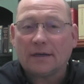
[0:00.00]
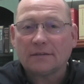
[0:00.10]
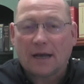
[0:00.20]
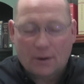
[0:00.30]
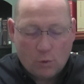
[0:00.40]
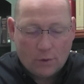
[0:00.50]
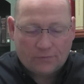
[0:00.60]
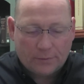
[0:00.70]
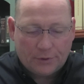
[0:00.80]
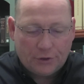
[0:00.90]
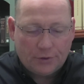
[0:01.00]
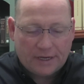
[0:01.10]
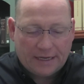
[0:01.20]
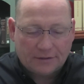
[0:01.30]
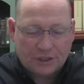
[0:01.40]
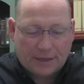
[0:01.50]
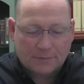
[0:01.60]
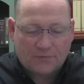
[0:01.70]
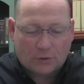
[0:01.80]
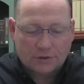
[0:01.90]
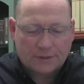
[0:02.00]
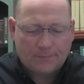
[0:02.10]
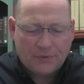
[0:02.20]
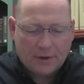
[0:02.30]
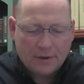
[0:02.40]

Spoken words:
as I quote from the New King James Version,